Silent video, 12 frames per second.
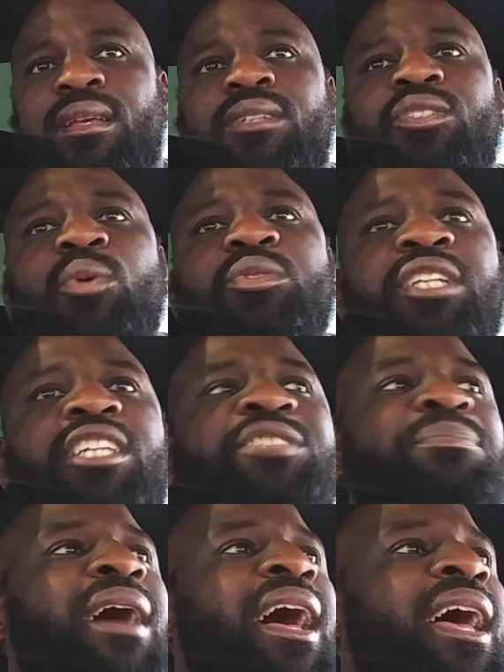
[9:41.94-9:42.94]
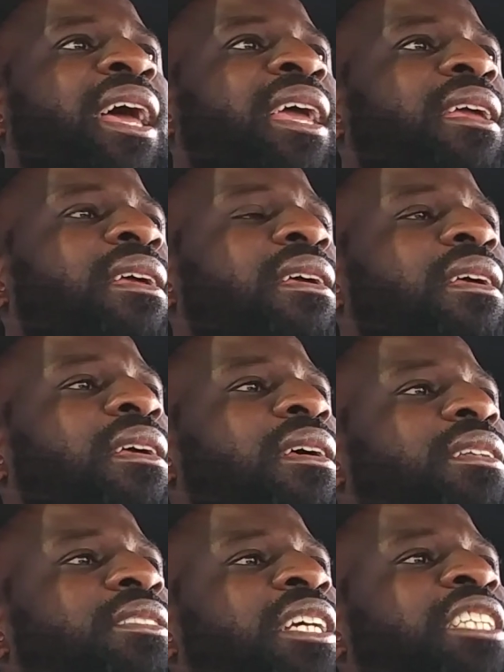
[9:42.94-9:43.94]
So just by
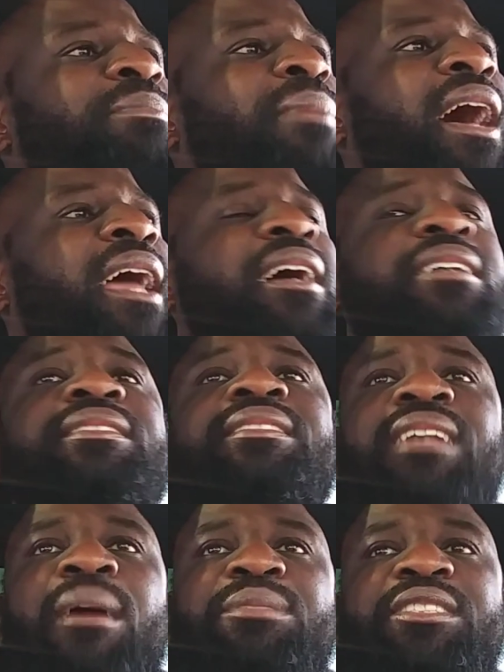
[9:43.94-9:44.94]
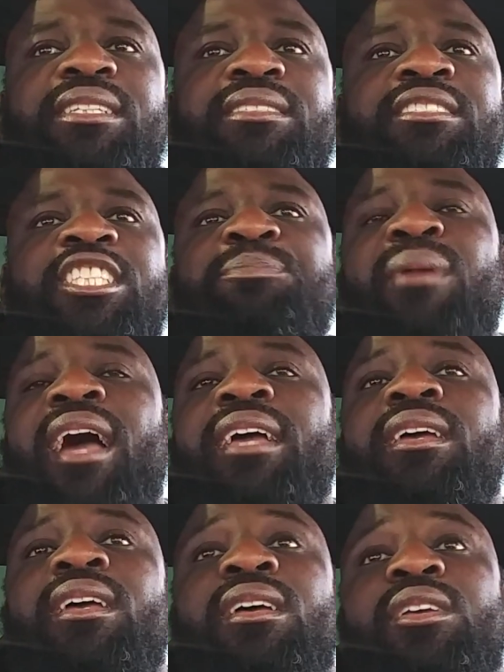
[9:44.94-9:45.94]
assumptions, just
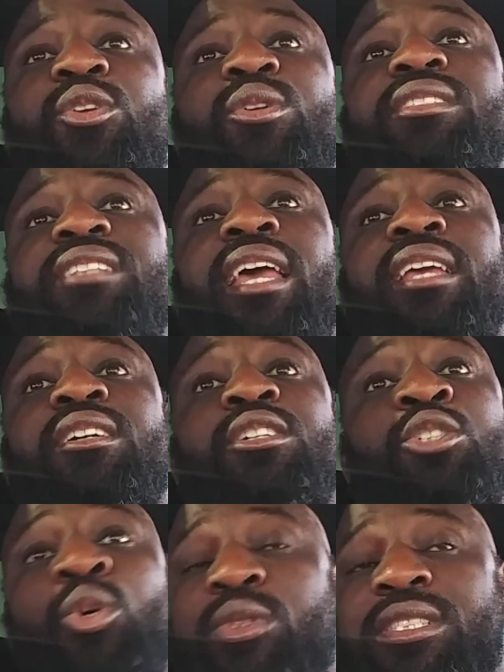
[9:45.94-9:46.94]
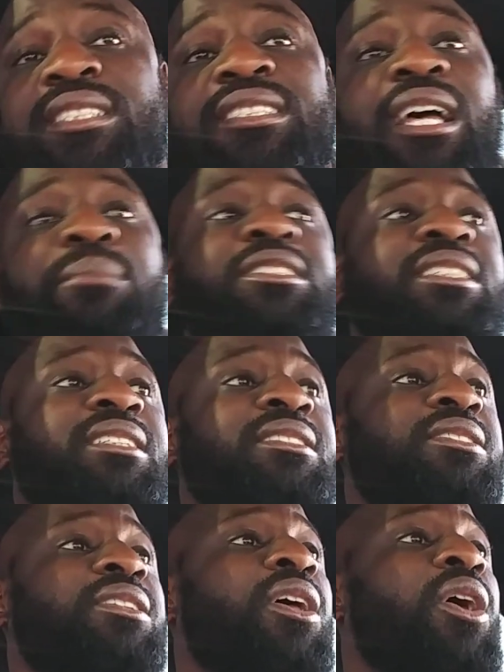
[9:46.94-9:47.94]
by, you can say, loose
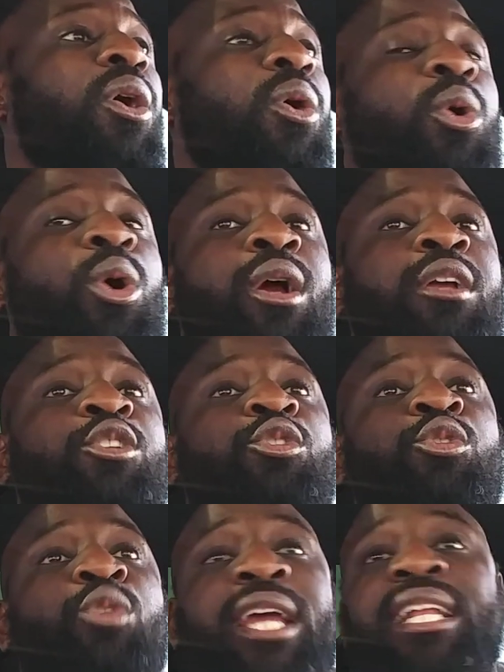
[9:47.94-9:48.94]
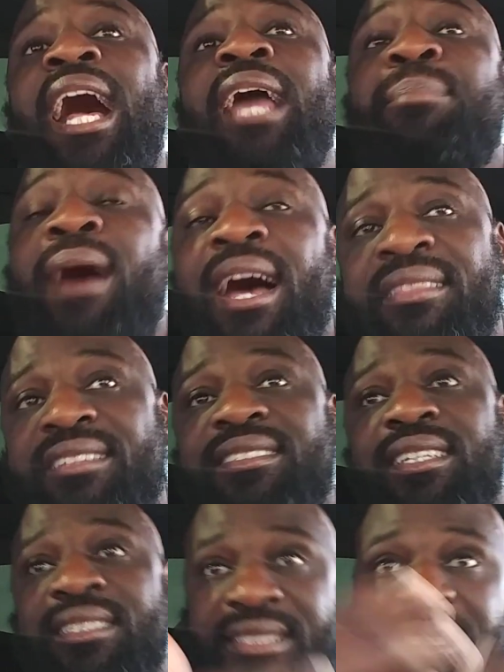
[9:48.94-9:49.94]
assumptions or great
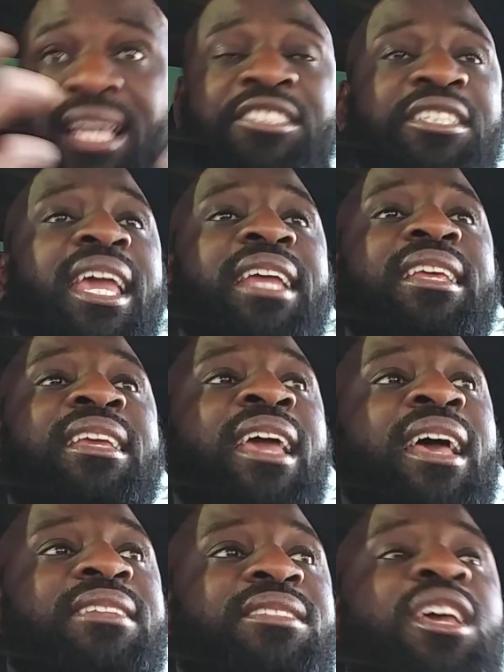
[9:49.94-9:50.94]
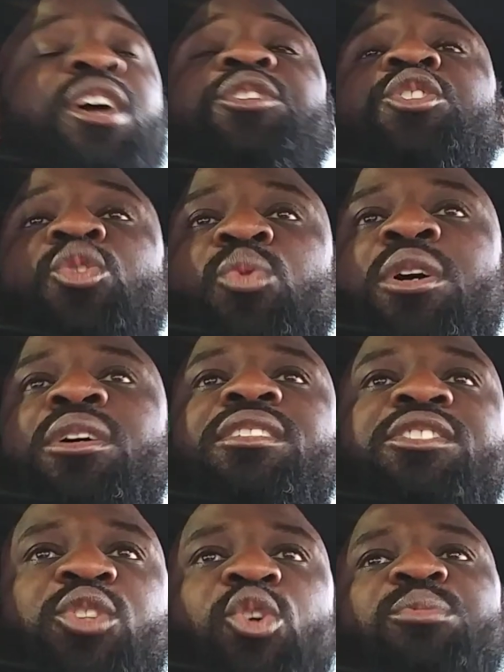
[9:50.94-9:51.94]
hypotheses and educated guess, you will
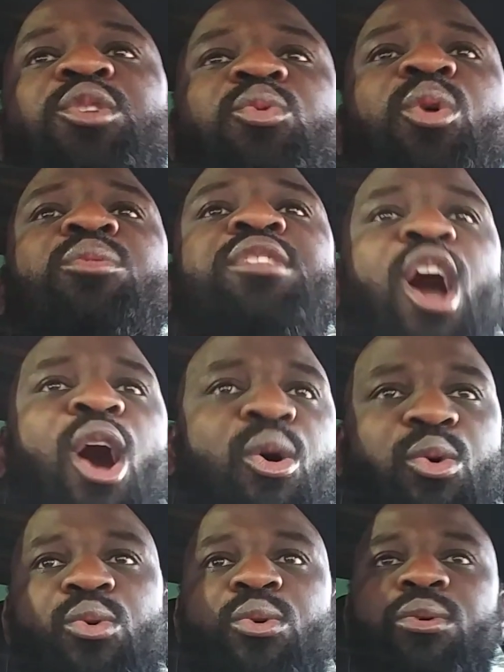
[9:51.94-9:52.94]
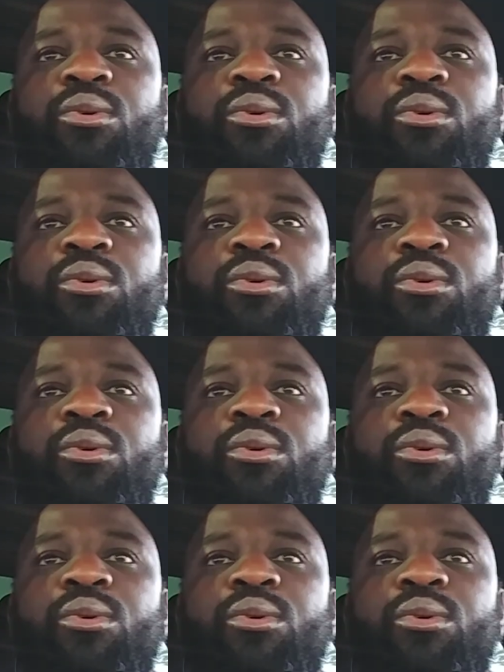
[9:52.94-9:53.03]
assume, you will know